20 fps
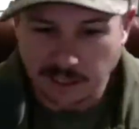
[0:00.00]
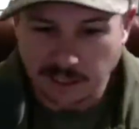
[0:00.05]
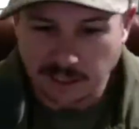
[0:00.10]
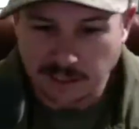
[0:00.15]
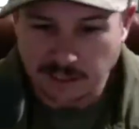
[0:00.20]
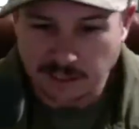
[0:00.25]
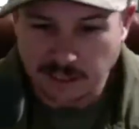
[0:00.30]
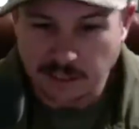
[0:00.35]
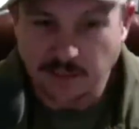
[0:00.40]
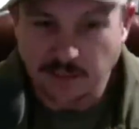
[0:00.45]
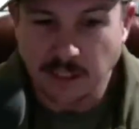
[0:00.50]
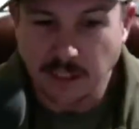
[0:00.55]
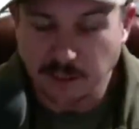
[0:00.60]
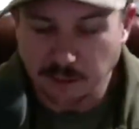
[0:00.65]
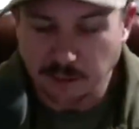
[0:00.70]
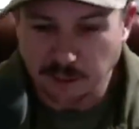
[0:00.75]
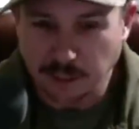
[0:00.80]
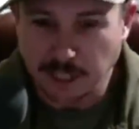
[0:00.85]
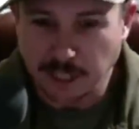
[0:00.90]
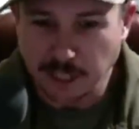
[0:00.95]
if they
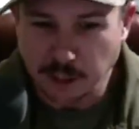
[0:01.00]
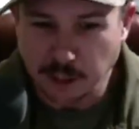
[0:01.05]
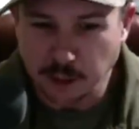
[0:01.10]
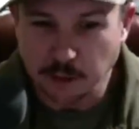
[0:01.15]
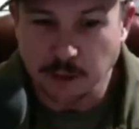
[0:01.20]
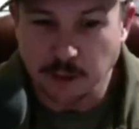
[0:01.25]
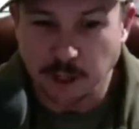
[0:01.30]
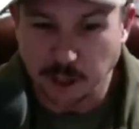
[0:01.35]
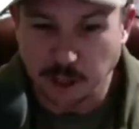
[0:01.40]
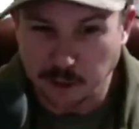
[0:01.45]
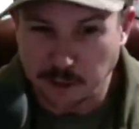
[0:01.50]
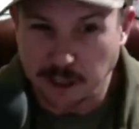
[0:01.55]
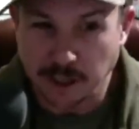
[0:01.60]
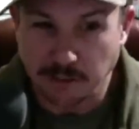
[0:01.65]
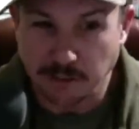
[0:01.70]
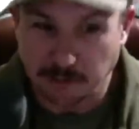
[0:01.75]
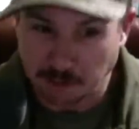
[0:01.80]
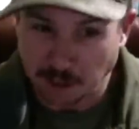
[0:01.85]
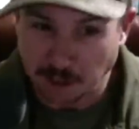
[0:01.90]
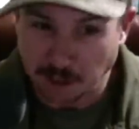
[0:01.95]
freeze, they
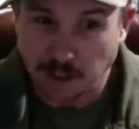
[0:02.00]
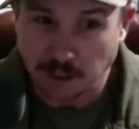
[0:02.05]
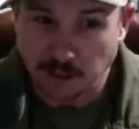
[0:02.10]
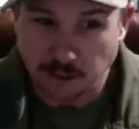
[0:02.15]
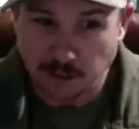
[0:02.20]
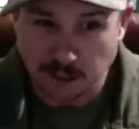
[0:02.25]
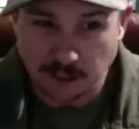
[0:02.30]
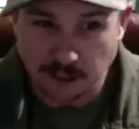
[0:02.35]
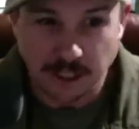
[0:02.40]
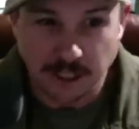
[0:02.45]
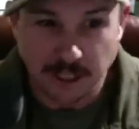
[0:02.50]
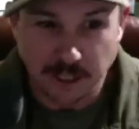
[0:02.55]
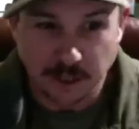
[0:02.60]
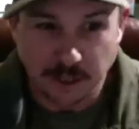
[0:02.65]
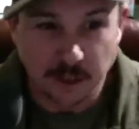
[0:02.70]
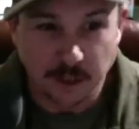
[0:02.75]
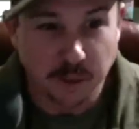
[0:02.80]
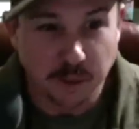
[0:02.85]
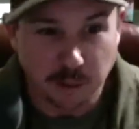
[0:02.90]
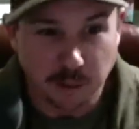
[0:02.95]
froze because they turn
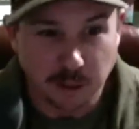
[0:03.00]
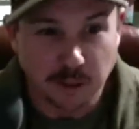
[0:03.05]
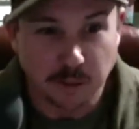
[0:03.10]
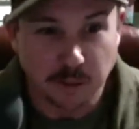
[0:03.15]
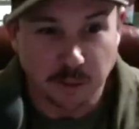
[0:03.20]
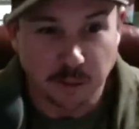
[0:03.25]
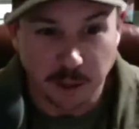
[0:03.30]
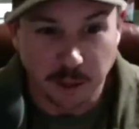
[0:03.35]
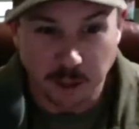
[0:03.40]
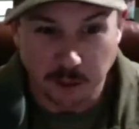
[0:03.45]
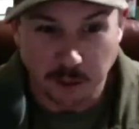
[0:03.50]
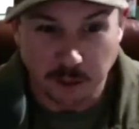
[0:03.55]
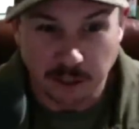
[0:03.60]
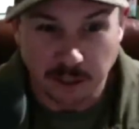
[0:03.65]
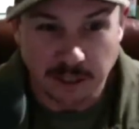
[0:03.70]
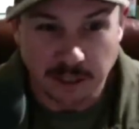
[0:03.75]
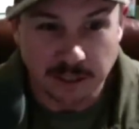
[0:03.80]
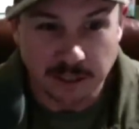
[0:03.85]
to mush pretty quick.